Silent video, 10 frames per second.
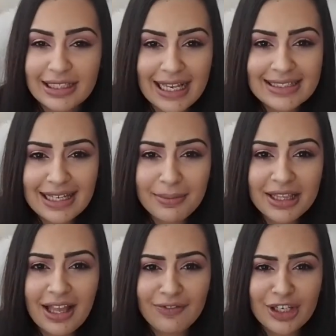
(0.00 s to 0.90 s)
The next thing I've
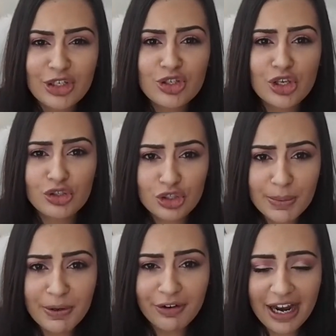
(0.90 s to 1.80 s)
been loving is
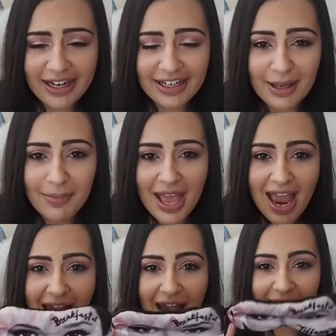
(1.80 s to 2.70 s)
super random,
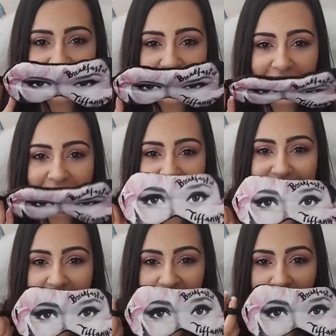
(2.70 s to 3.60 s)
and it
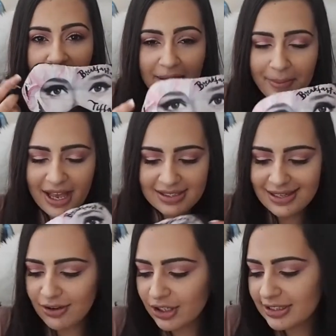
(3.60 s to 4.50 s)
is an eye mask.
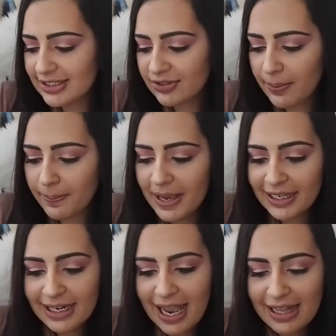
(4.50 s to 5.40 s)
Now, I got this from
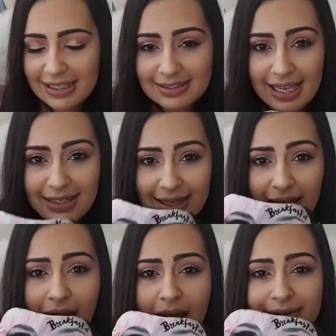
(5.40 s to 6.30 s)
Peter
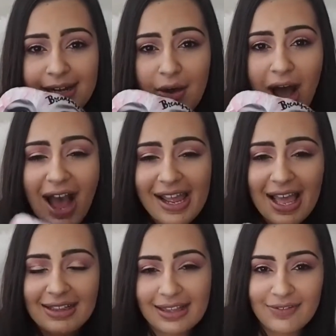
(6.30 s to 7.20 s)
Alexander. Now,
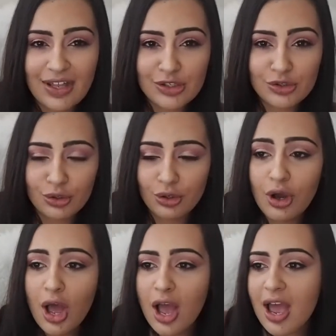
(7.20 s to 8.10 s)
I love that store.